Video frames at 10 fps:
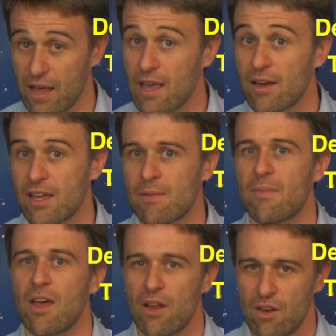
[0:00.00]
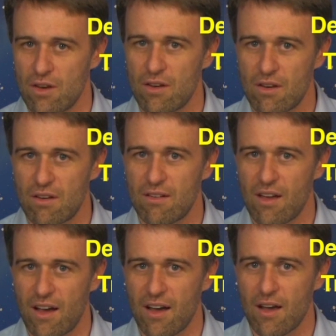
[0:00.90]
helium and
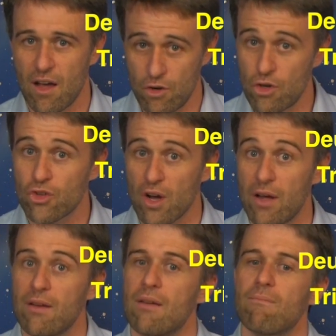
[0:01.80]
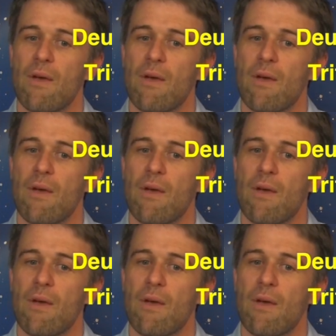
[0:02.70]
uh, a neutron.